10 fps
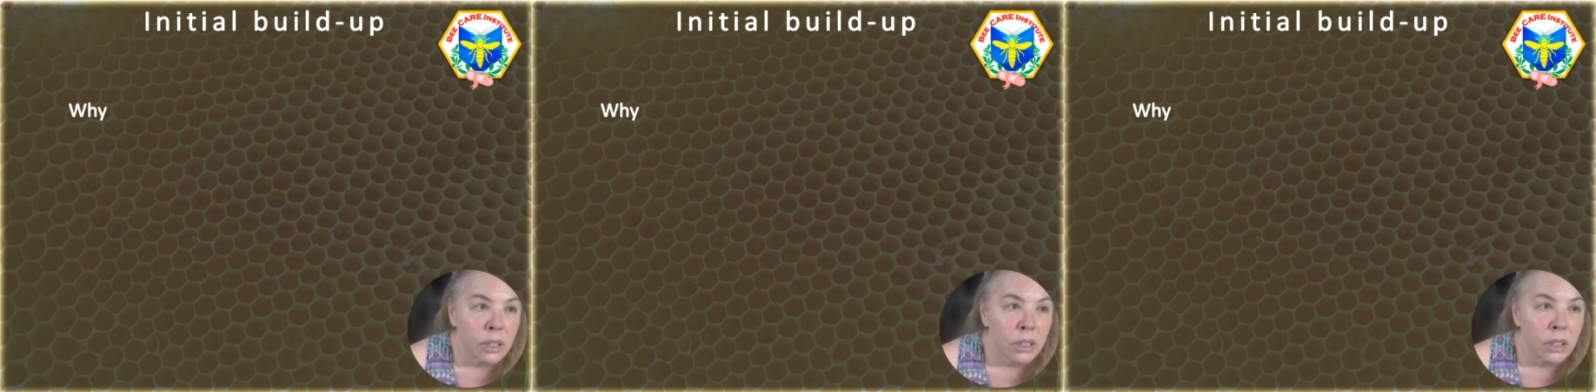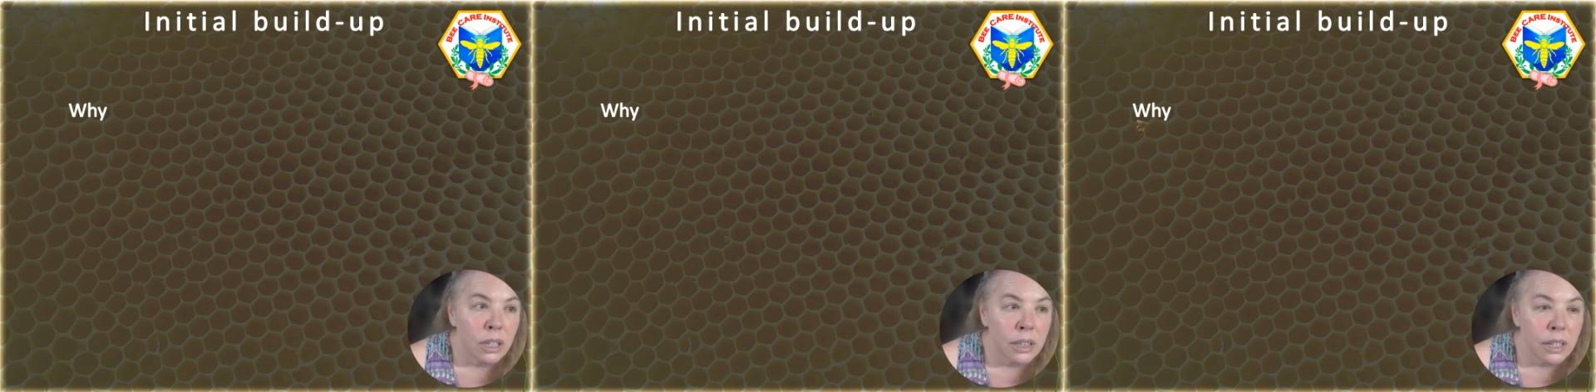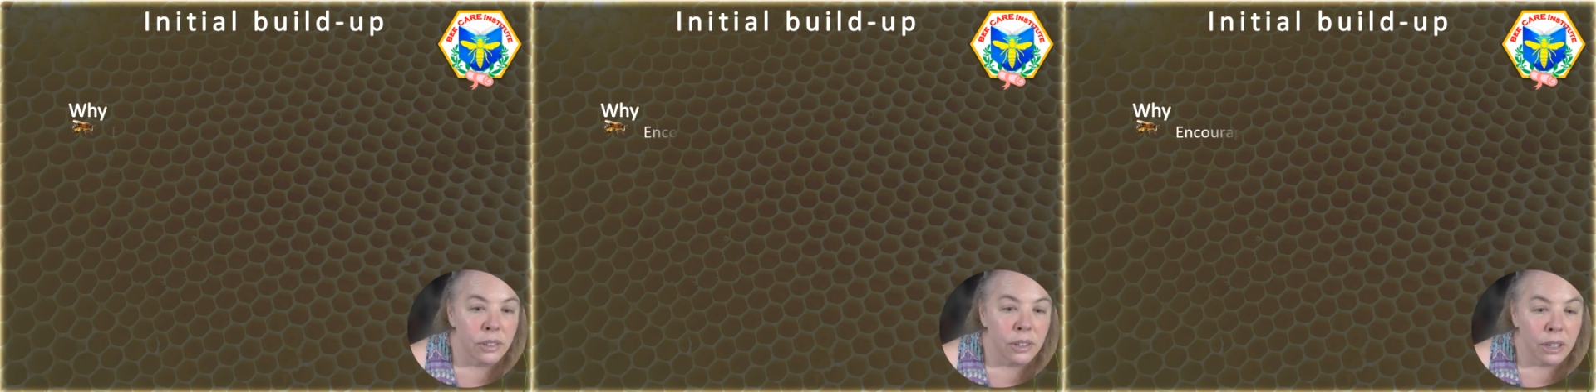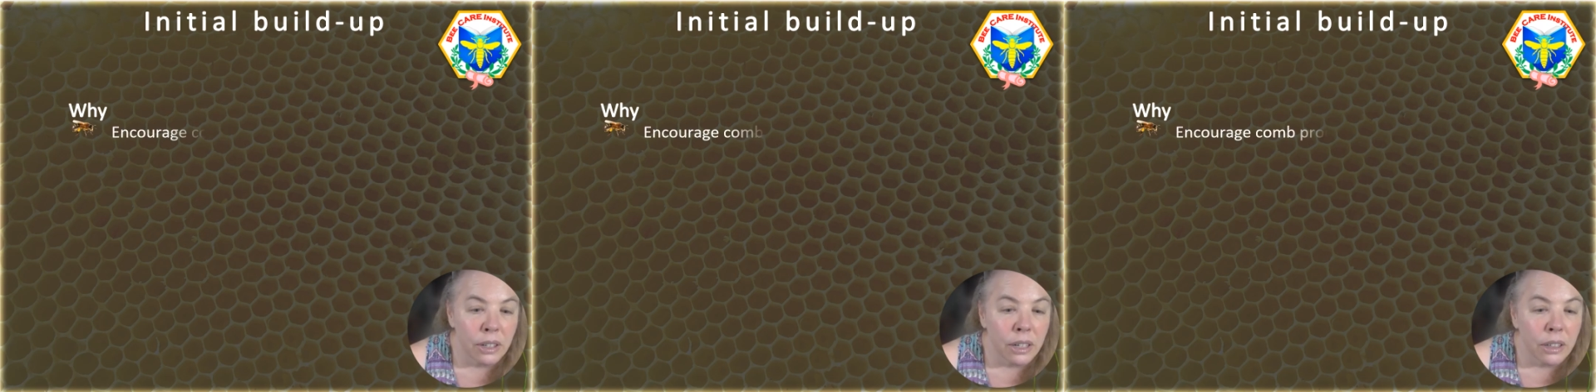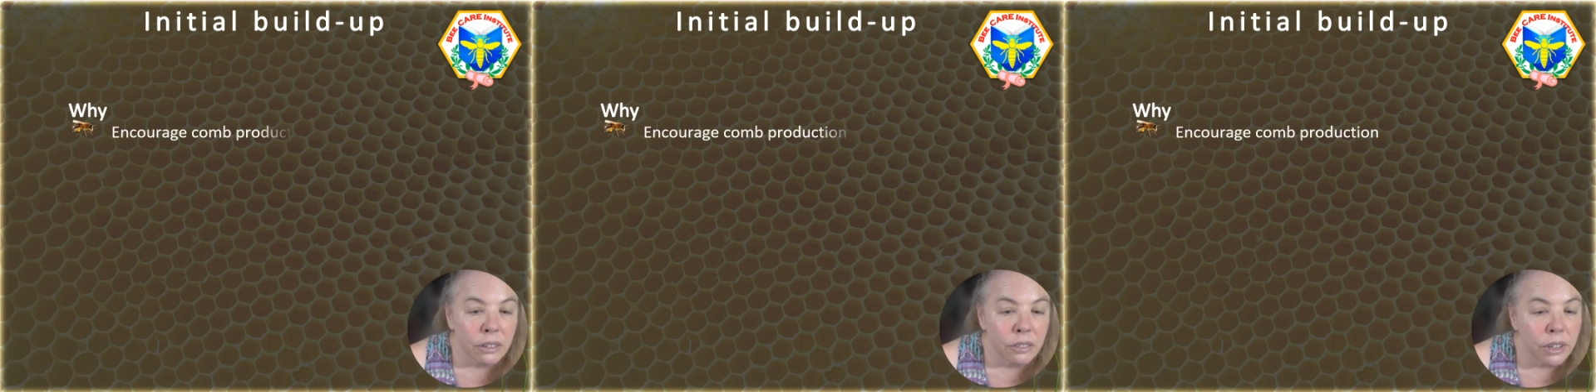get that second
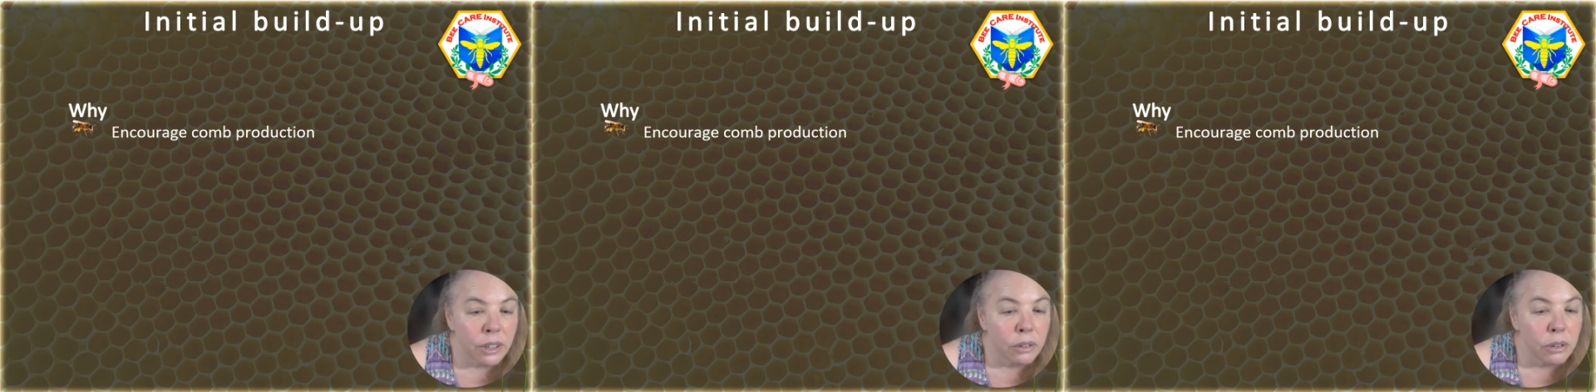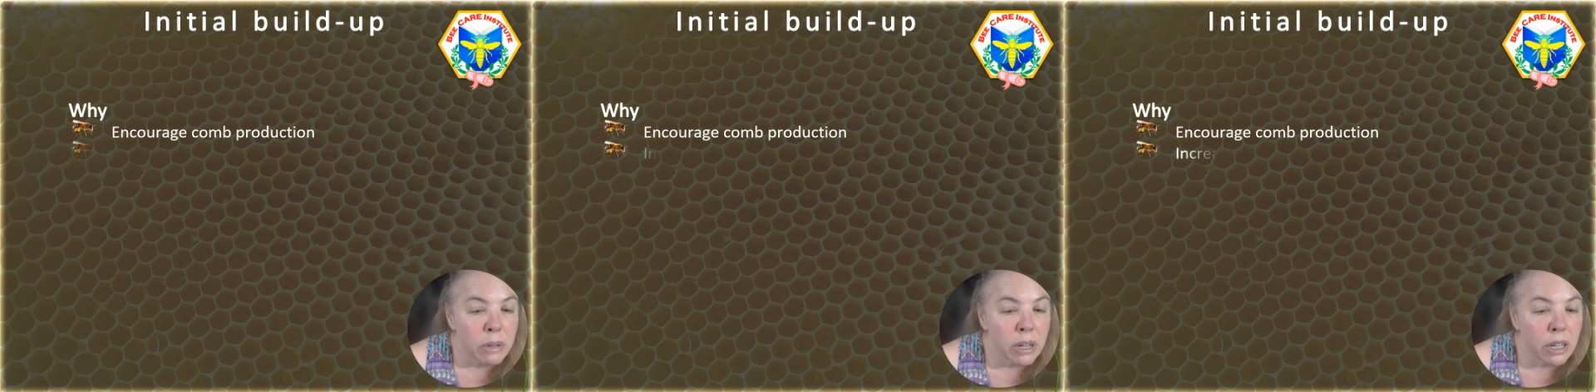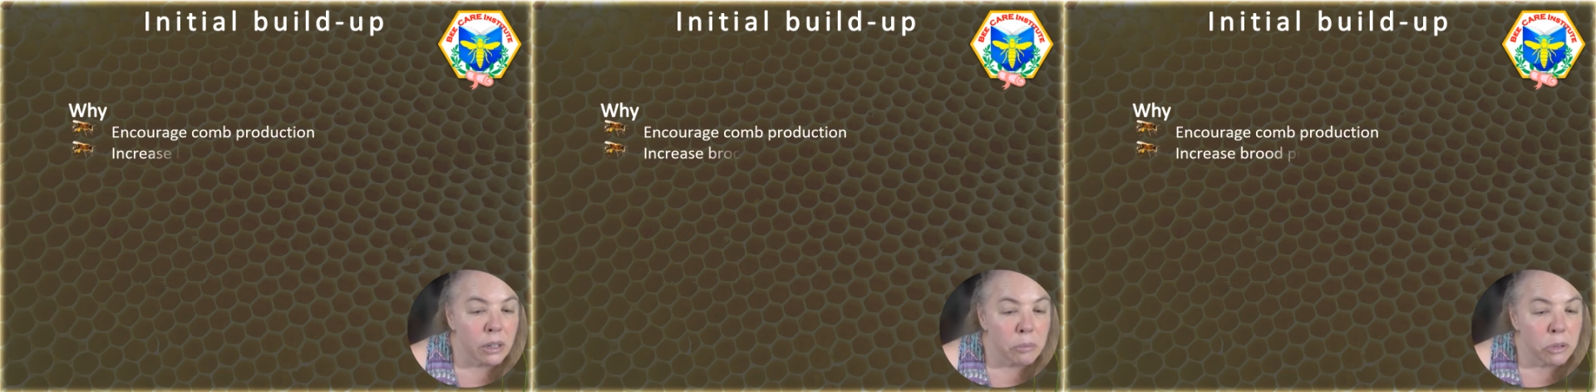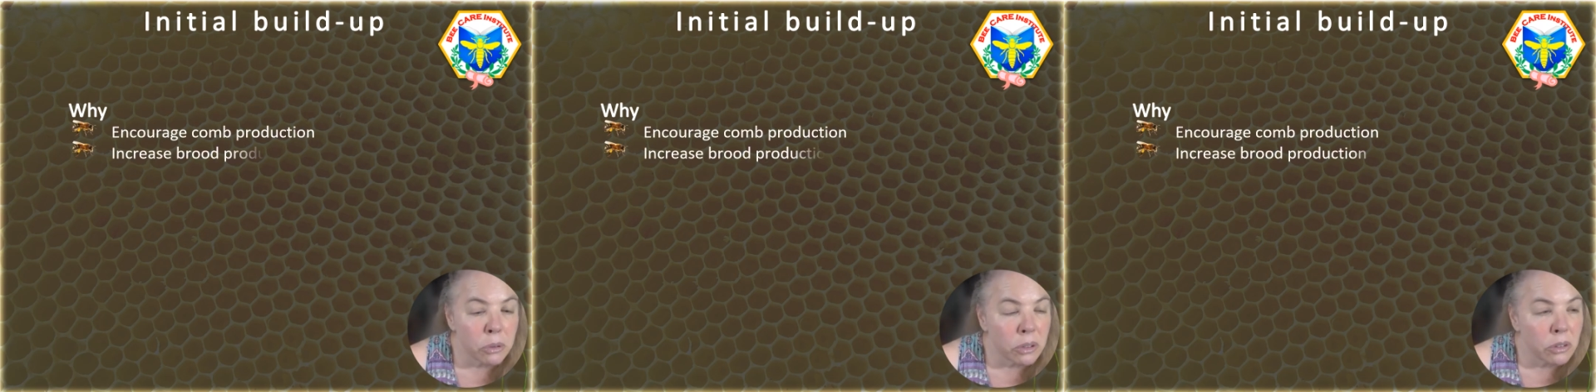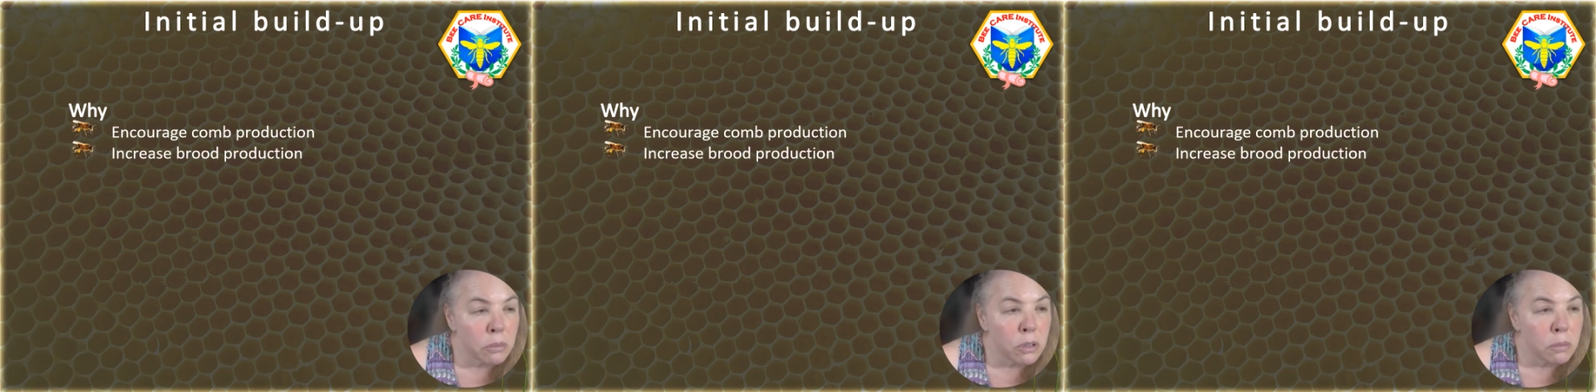nectar flow, you may end up doing some
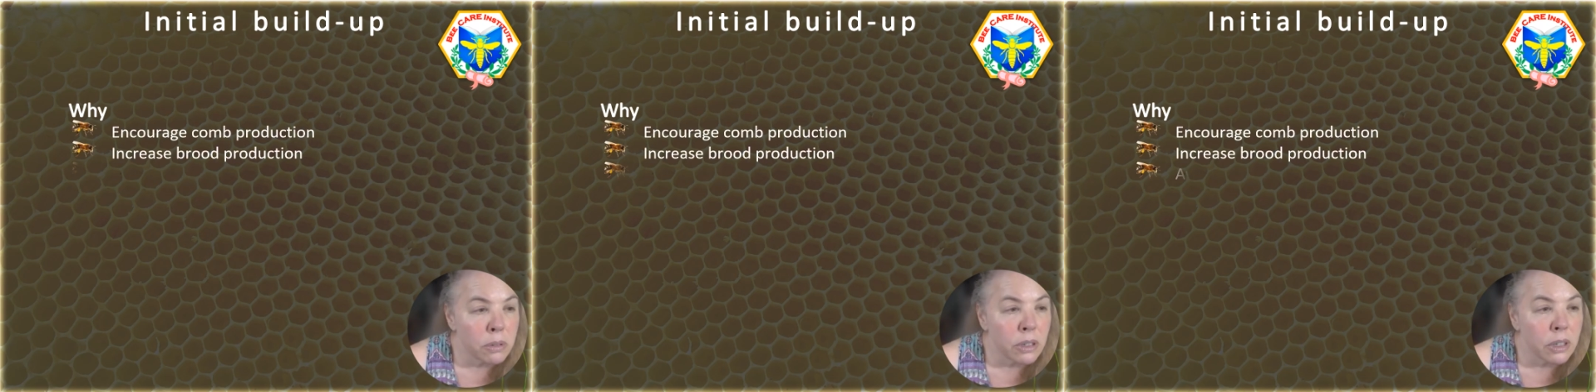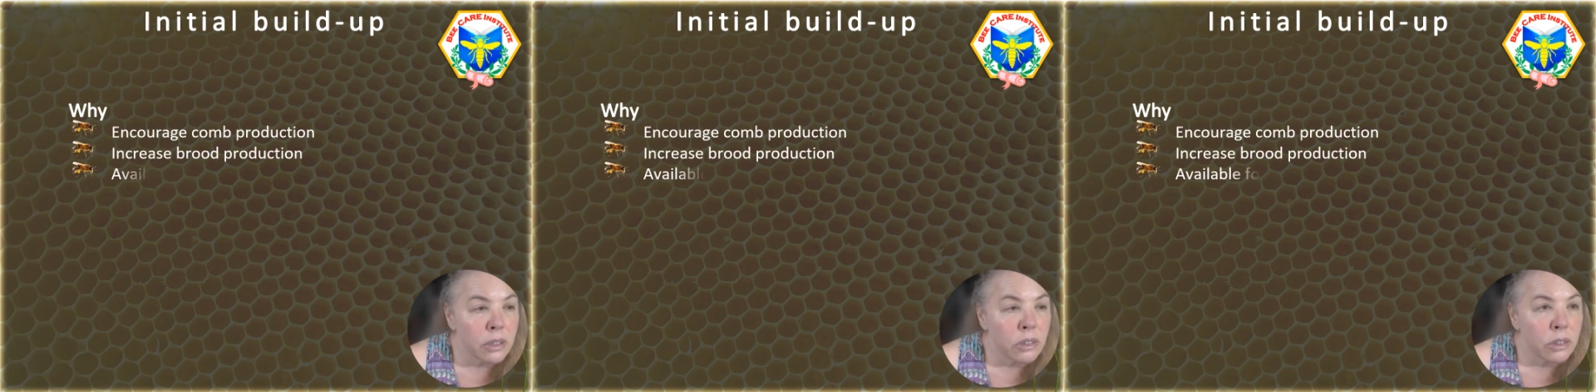supering then too.